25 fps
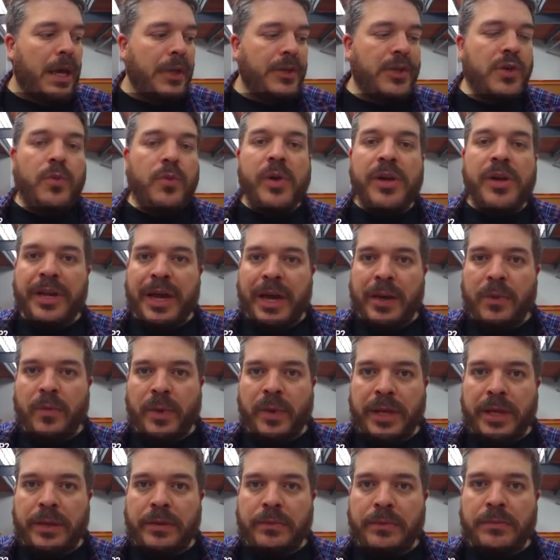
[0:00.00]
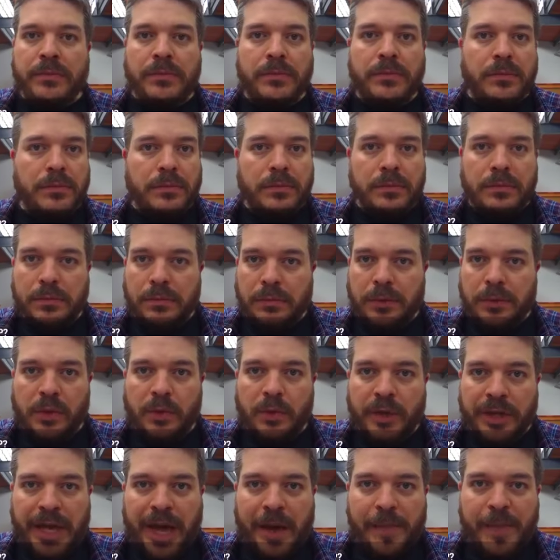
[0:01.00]
You will not win. You
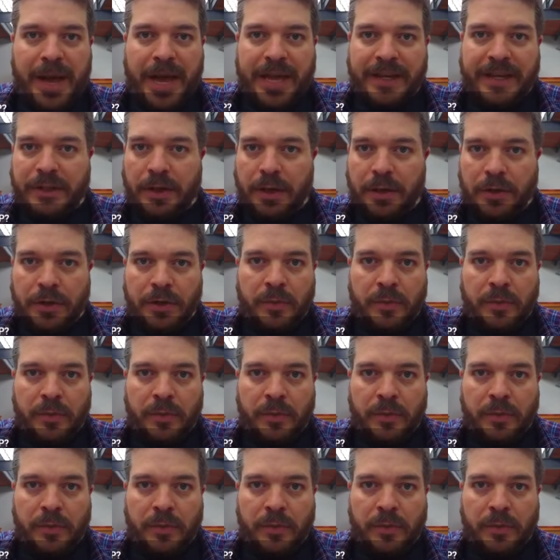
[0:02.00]
will not pass go.